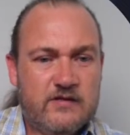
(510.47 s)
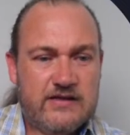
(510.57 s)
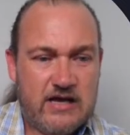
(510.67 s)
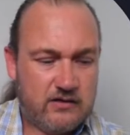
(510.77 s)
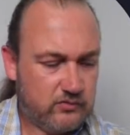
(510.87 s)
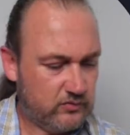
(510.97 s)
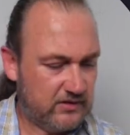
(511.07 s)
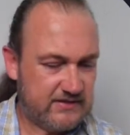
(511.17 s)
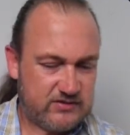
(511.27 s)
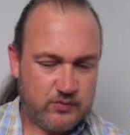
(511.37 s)
Now
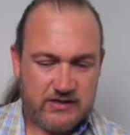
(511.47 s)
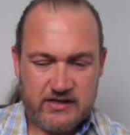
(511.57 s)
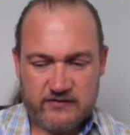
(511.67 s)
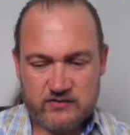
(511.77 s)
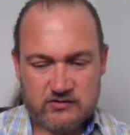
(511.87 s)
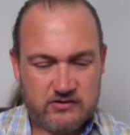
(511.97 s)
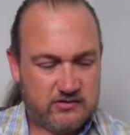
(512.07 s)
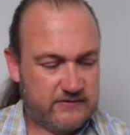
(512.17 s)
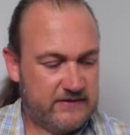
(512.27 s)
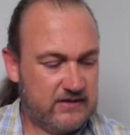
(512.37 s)
let's quickly have a look.
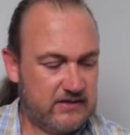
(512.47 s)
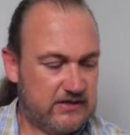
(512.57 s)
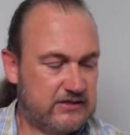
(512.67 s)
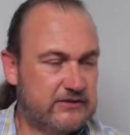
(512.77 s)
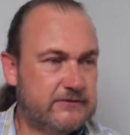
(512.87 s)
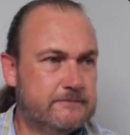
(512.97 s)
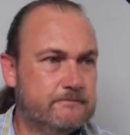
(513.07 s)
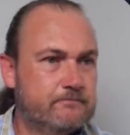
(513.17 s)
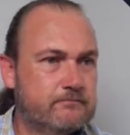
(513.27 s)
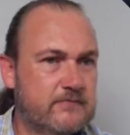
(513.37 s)

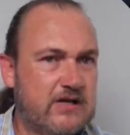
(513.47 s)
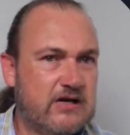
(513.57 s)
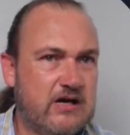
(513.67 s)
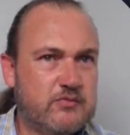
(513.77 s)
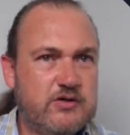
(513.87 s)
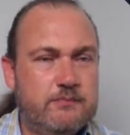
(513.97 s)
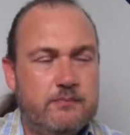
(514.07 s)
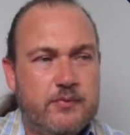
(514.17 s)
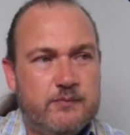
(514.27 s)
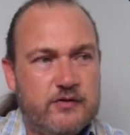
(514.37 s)
I'm going to
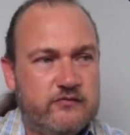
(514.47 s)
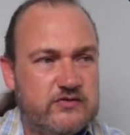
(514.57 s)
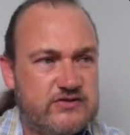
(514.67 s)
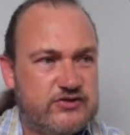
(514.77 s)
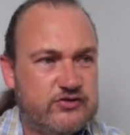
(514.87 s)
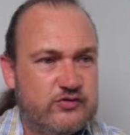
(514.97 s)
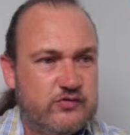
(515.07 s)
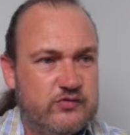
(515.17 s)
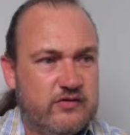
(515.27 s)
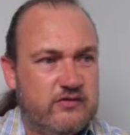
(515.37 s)
pop over
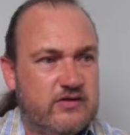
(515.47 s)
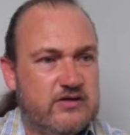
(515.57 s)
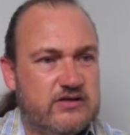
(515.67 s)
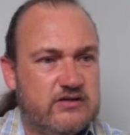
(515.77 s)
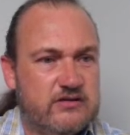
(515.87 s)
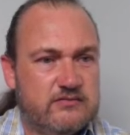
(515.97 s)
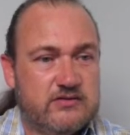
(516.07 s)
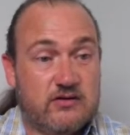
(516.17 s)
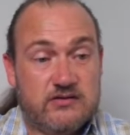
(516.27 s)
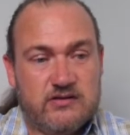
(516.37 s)
to the
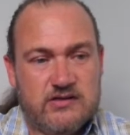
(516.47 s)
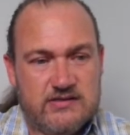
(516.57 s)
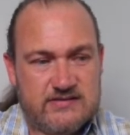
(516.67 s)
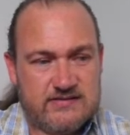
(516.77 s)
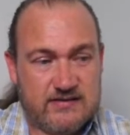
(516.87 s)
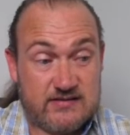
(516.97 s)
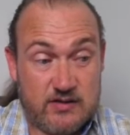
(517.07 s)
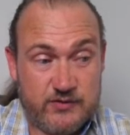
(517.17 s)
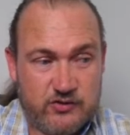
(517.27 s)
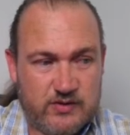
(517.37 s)
data releases that's
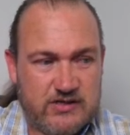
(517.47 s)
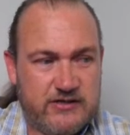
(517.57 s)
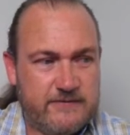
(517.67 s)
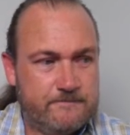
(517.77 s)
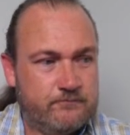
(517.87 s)
coming quickly.